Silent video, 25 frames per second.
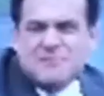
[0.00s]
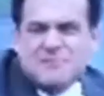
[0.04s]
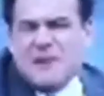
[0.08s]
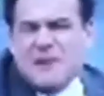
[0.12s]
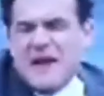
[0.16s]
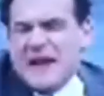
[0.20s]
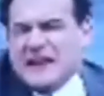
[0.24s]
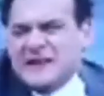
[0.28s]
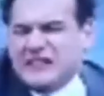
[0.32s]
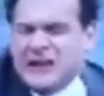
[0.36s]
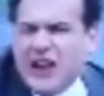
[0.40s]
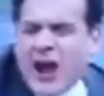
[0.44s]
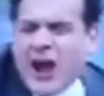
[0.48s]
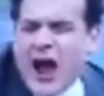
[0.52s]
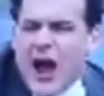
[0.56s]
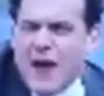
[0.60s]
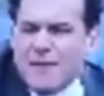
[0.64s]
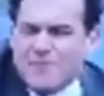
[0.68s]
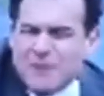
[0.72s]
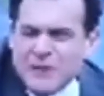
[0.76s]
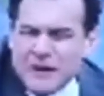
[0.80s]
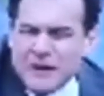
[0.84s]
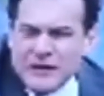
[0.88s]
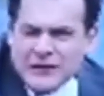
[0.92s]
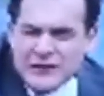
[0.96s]
me fa
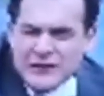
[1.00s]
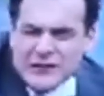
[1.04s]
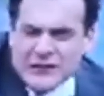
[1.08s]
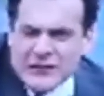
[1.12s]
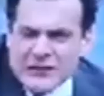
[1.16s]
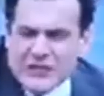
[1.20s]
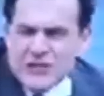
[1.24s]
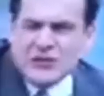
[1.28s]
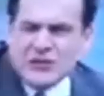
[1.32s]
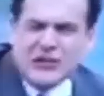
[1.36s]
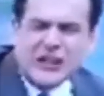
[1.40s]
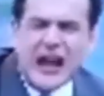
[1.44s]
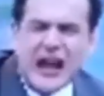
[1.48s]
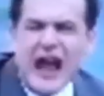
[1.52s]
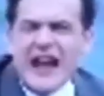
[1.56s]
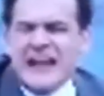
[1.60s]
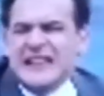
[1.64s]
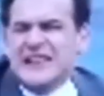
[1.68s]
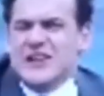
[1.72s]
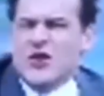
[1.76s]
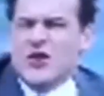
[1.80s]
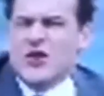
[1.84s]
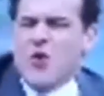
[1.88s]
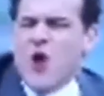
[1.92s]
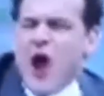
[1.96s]
wa na o
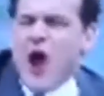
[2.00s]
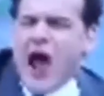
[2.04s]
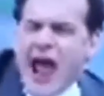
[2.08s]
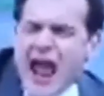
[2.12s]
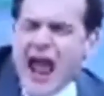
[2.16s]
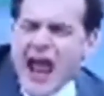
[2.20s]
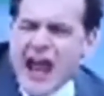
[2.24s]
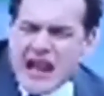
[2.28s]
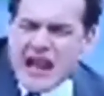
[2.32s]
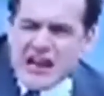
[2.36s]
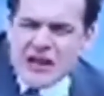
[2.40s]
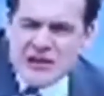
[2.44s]
no so me papa